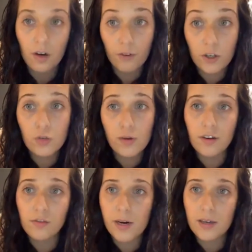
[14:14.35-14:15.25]
first
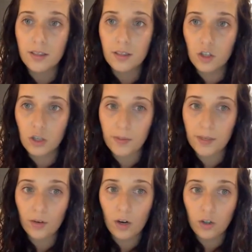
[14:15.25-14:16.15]
round of boxes is shipping
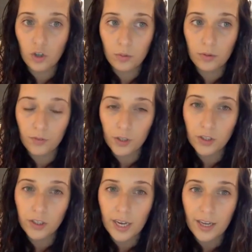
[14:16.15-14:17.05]
out October
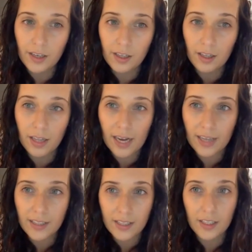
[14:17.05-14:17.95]
1st, and the
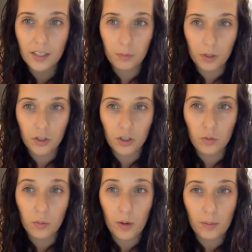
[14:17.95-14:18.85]
last date of purchase
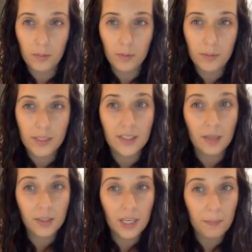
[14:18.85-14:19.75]
will probably be
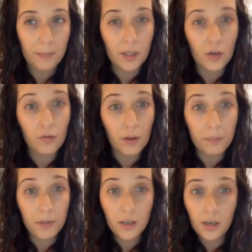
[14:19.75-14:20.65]
sometime mid-November.